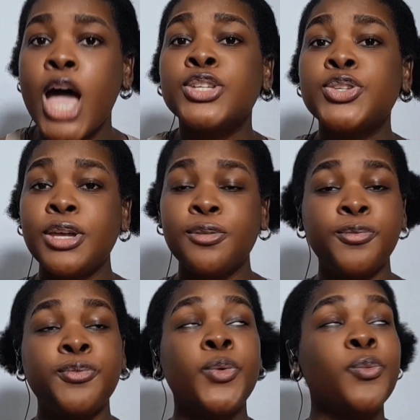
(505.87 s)
So
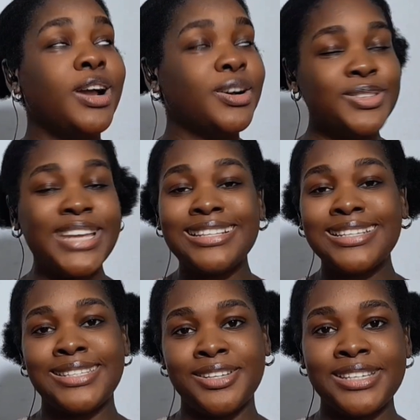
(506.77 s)
if we're going to end the
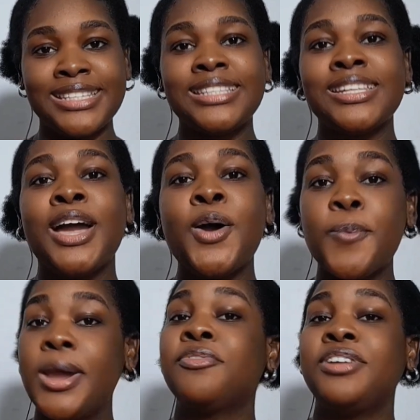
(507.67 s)
series
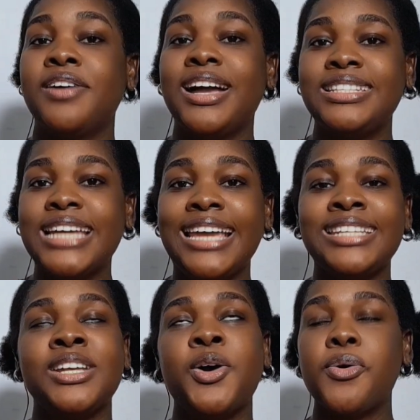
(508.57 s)
when Rhaenyra
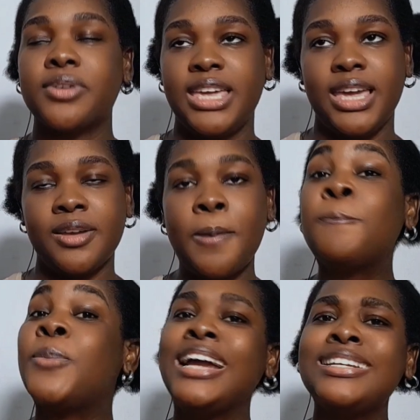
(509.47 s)
dies, okay.
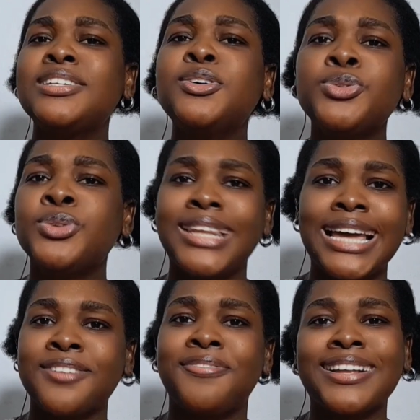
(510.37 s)
But I still do not
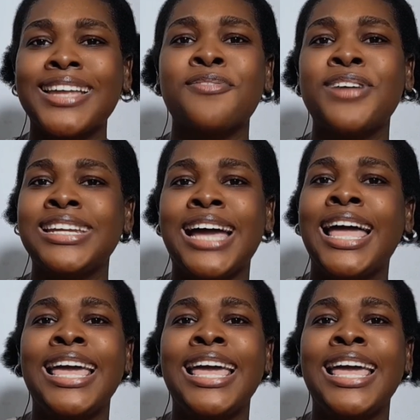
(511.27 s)
like the fact that Rhaena